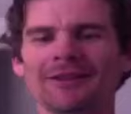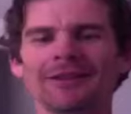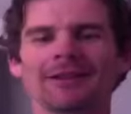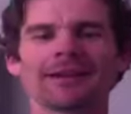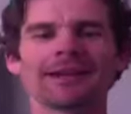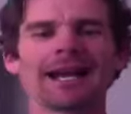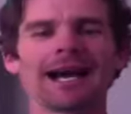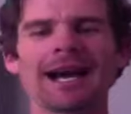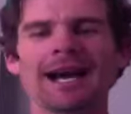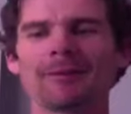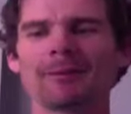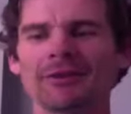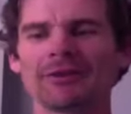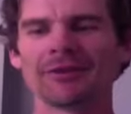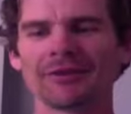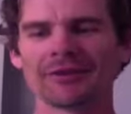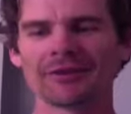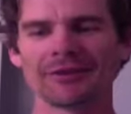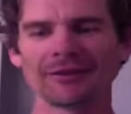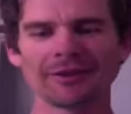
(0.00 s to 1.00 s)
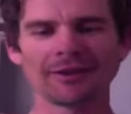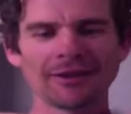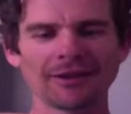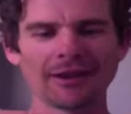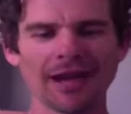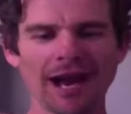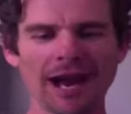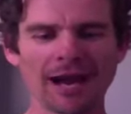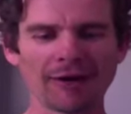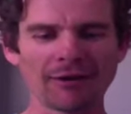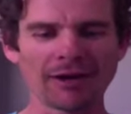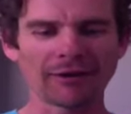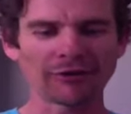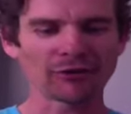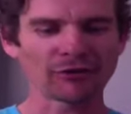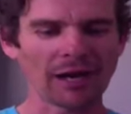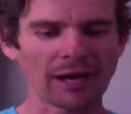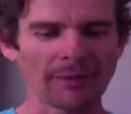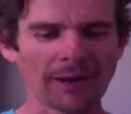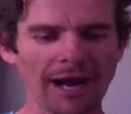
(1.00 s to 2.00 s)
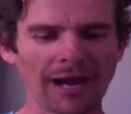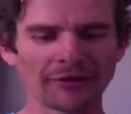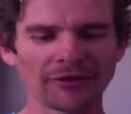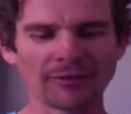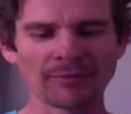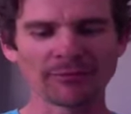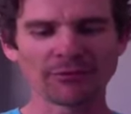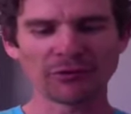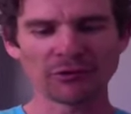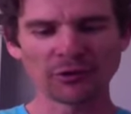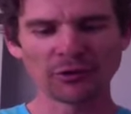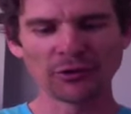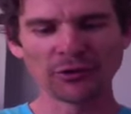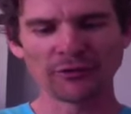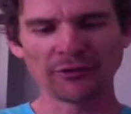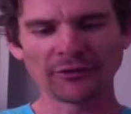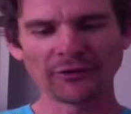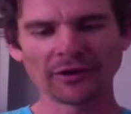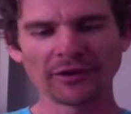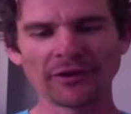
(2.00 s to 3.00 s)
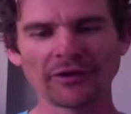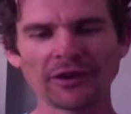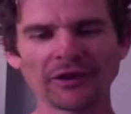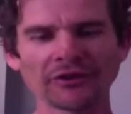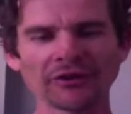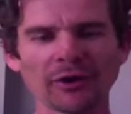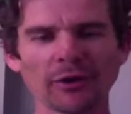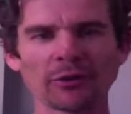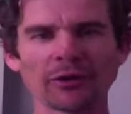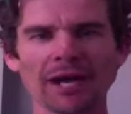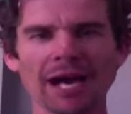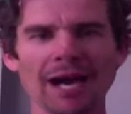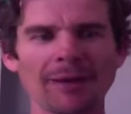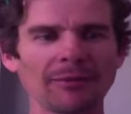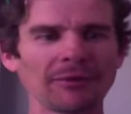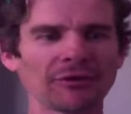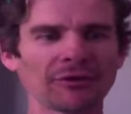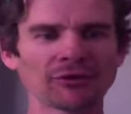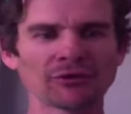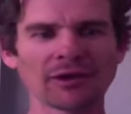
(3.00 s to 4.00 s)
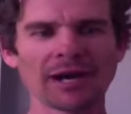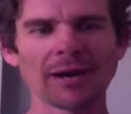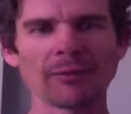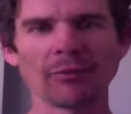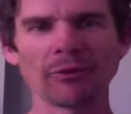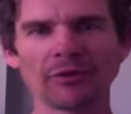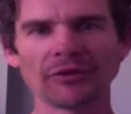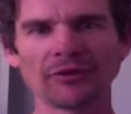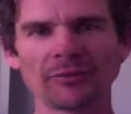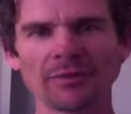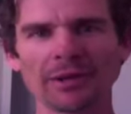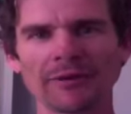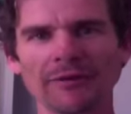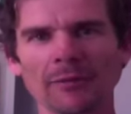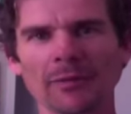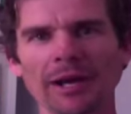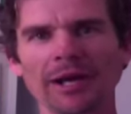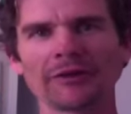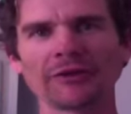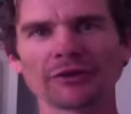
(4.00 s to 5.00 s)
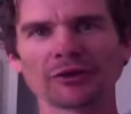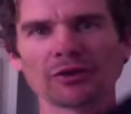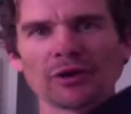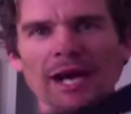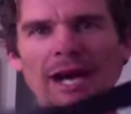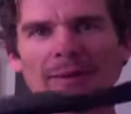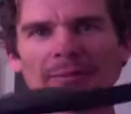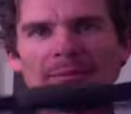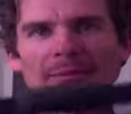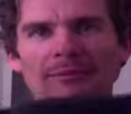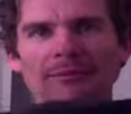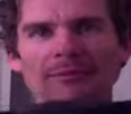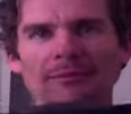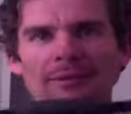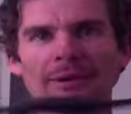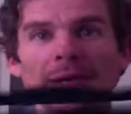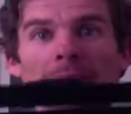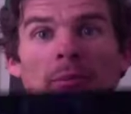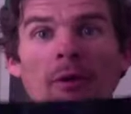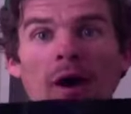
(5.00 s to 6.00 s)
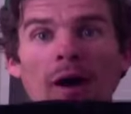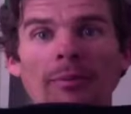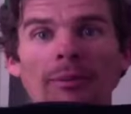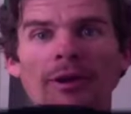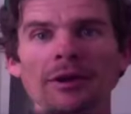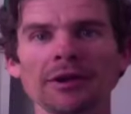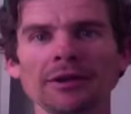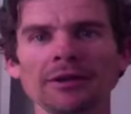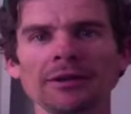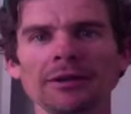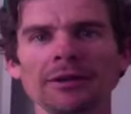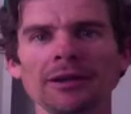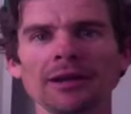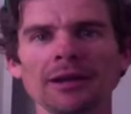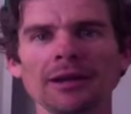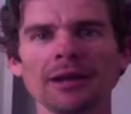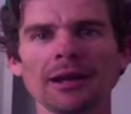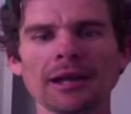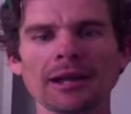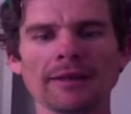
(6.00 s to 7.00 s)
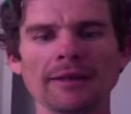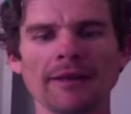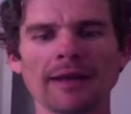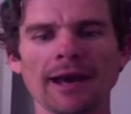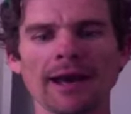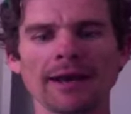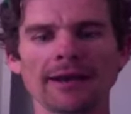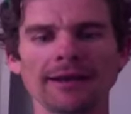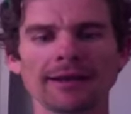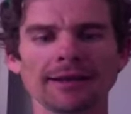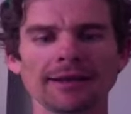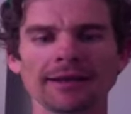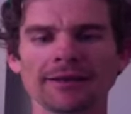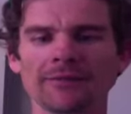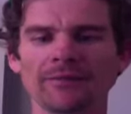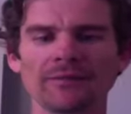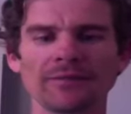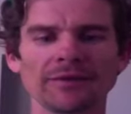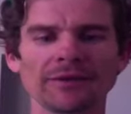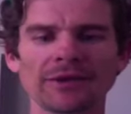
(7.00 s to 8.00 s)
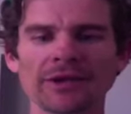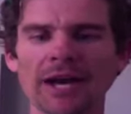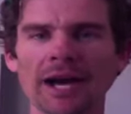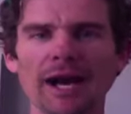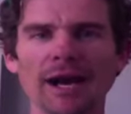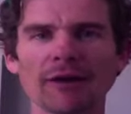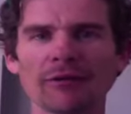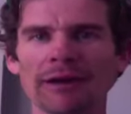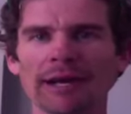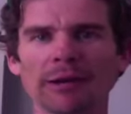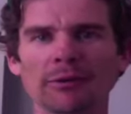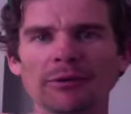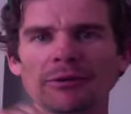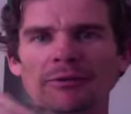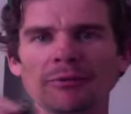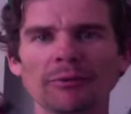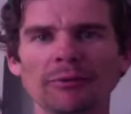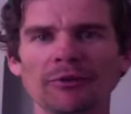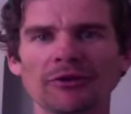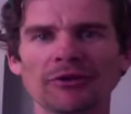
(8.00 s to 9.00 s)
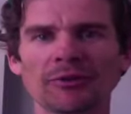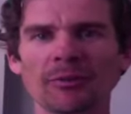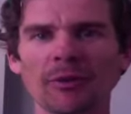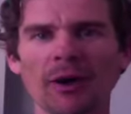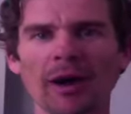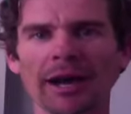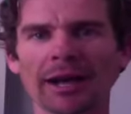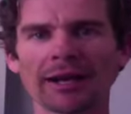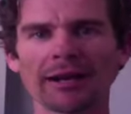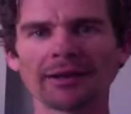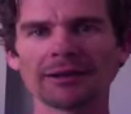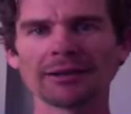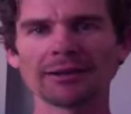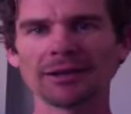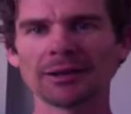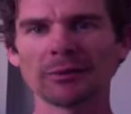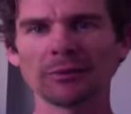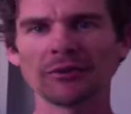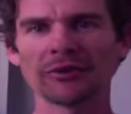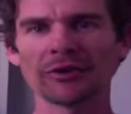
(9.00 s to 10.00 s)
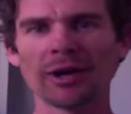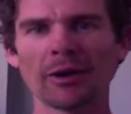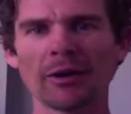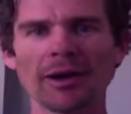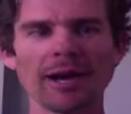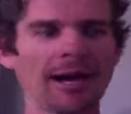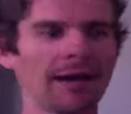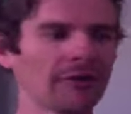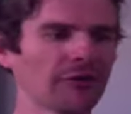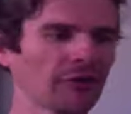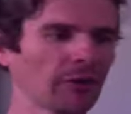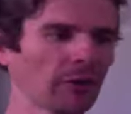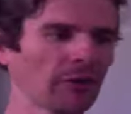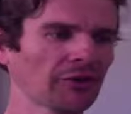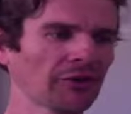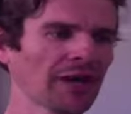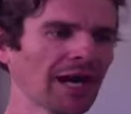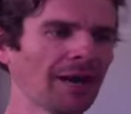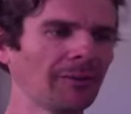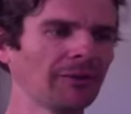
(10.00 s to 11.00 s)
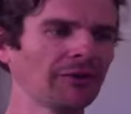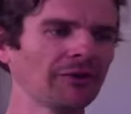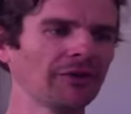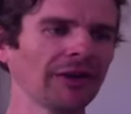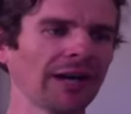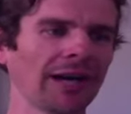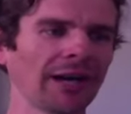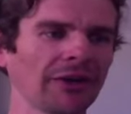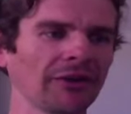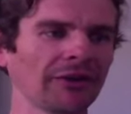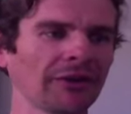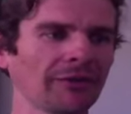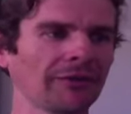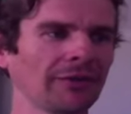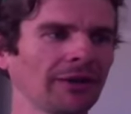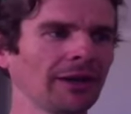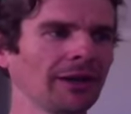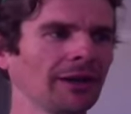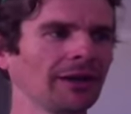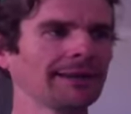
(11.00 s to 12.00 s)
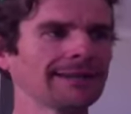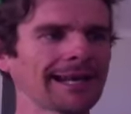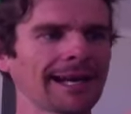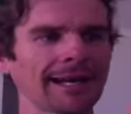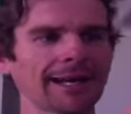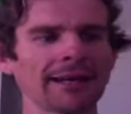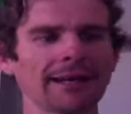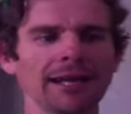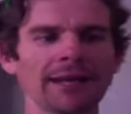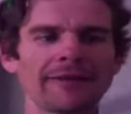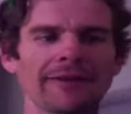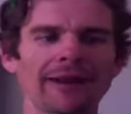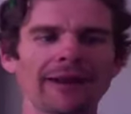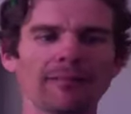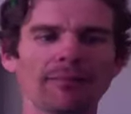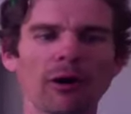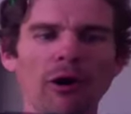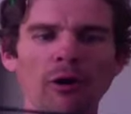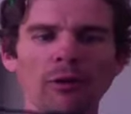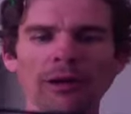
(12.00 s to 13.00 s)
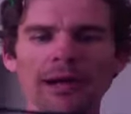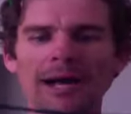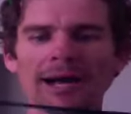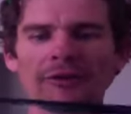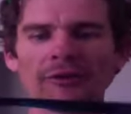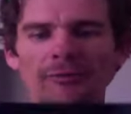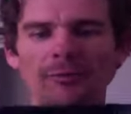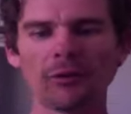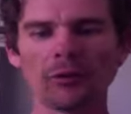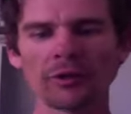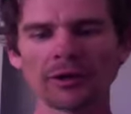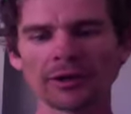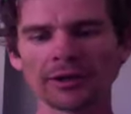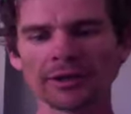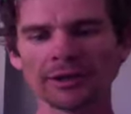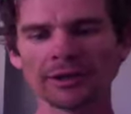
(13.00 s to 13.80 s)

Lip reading: The Garmin heart rate strap has improved. This old Garmin strap was a bit of a piece of crap, in my opinion, in that your heart rate would spike. It was going nuts. So what Garmin's done is they've taken a leaf out of Polar's book,